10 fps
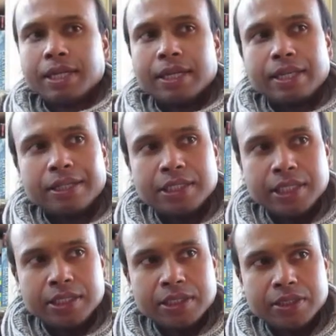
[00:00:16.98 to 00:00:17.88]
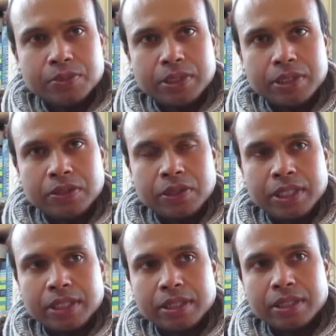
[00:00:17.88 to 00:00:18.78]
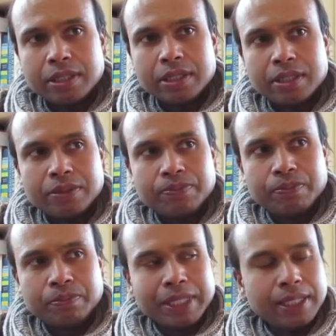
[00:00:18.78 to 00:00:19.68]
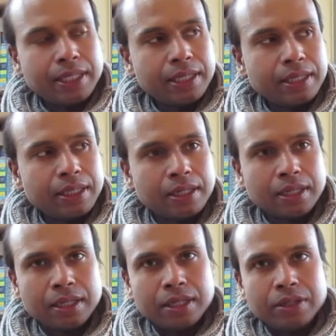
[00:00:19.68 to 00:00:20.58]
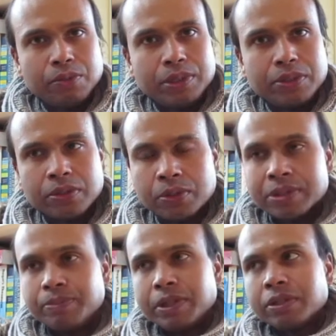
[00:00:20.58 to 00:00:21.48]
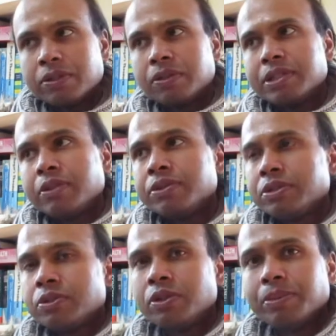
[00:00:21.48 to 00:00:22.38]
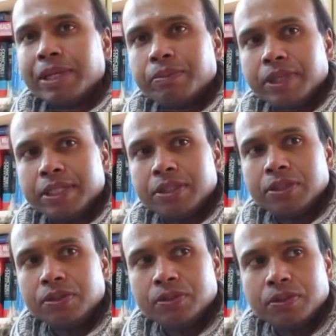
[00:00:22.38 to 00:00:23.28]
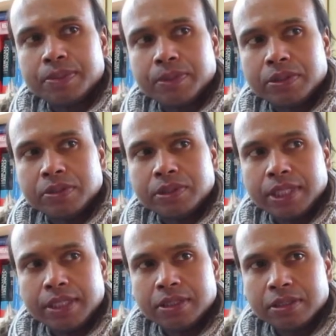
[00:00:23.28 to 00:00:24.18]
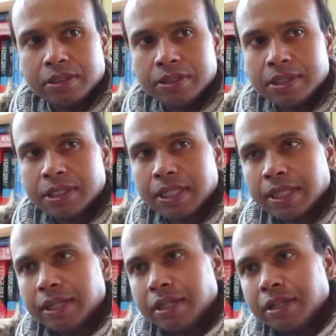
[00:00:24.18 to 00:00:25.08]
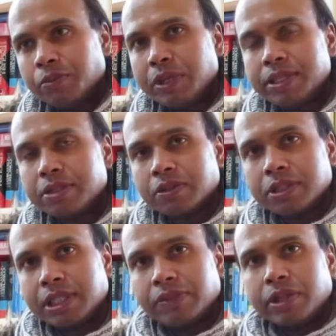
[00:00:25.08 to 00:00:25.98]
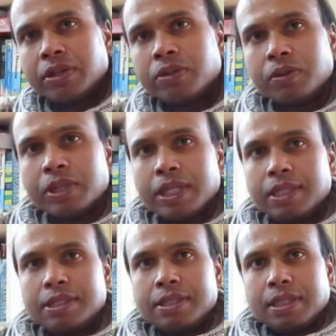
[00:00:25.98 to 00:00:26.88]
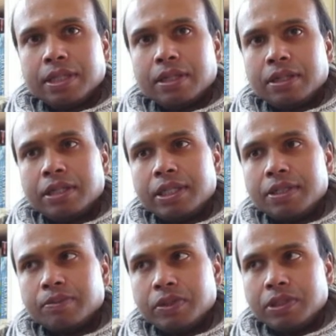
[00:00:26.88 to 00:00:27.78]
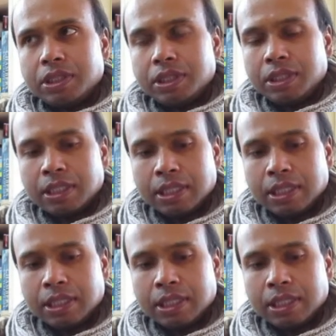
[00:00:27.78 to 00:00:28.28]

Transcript: and the teachings we do here. Uh, mainly, we do the Course in Miracles. I also talk about my two spiritual teachers. Uh, one is Dr. David R. Hawkins, the other is Mooji.